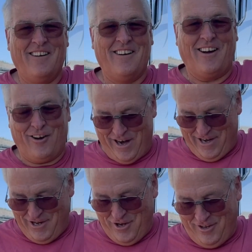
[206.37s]
All right,
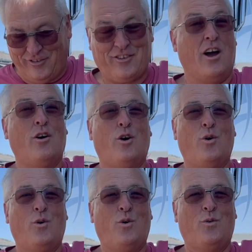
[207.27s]

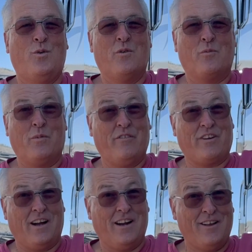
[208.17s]
so we've
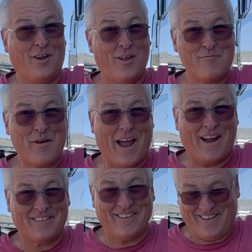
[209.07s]
got it all
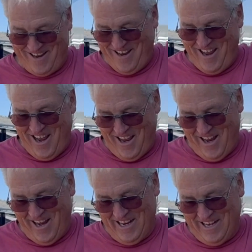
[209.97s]
unpacked,
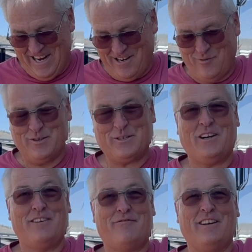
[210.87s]
and now we're
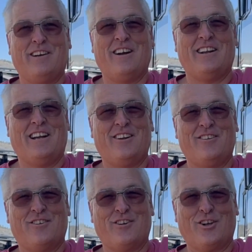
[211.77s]
trying to figure out how to
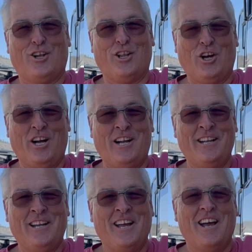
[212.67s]
turn it all
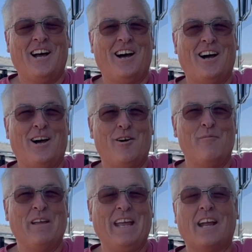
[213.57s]
on.
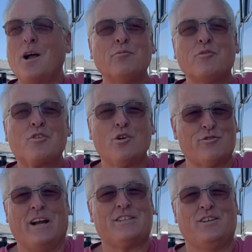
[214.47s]
It comes with no
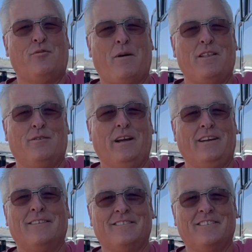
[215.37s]
directions, by the way.
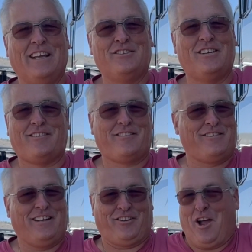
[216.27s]
It
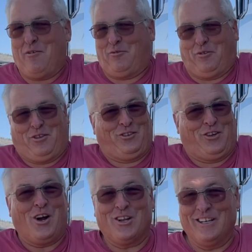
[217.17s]
just comes with the
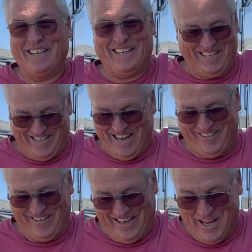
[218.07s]
Starlink, and that's
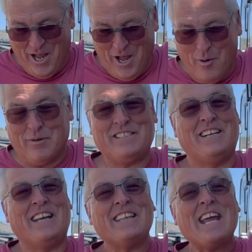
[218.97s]
it. But you
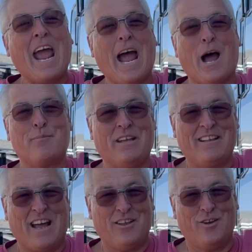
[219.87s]
get the app, you
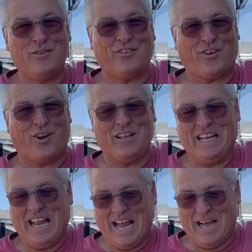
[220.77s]
download the
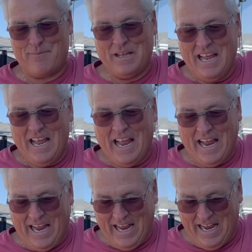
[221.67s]
Starlink app,
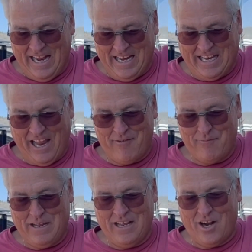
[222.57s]
and it gave
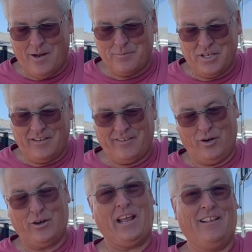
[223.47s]
me an option that said,
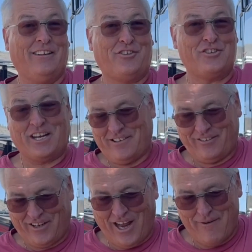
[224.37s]
okay, let's check the
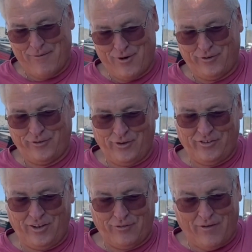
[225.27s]
sky first. So it
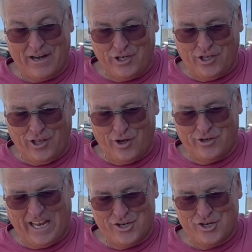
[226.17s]
says, find a good
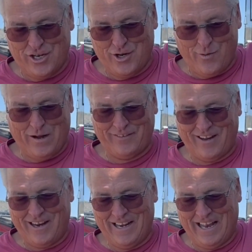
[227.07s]
location, go
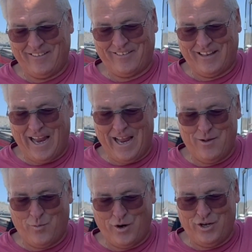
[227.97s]
outside and stand
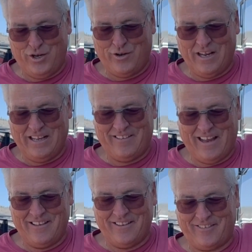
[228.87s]
where you
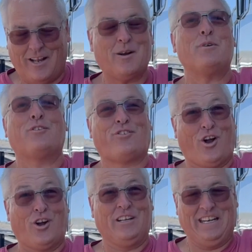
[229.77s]
intend to set up your
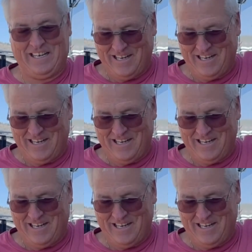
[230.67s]
Starlink.